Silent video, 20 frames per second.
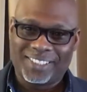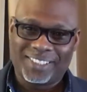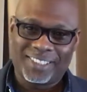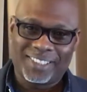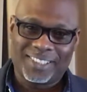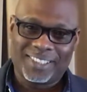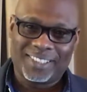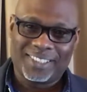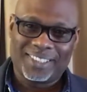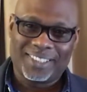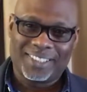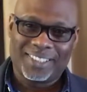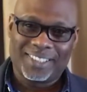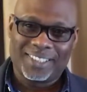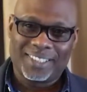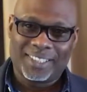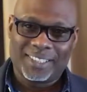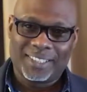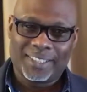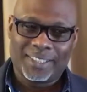
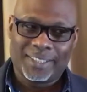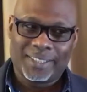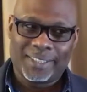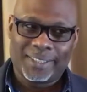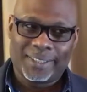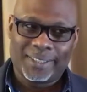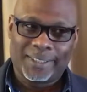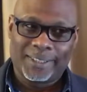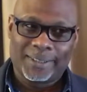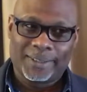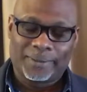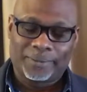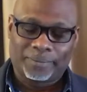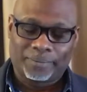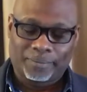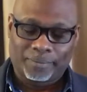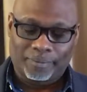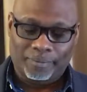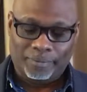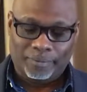
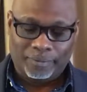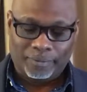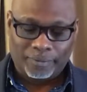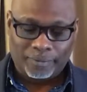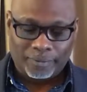(silence)